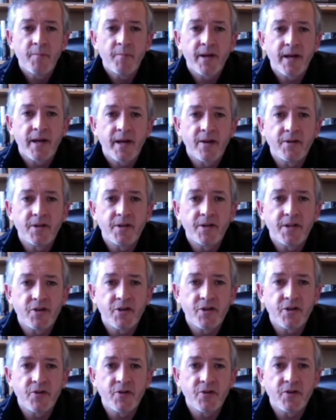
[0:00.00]
piano
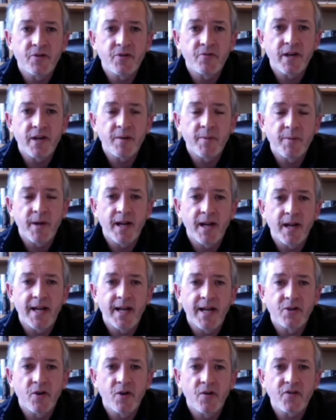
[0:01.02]
teacher used to recommend
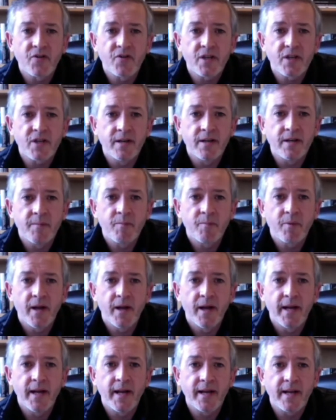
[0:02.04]
Landowska
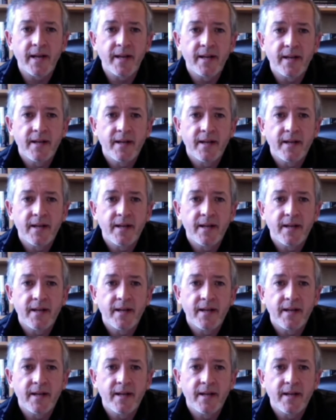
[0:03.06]
playing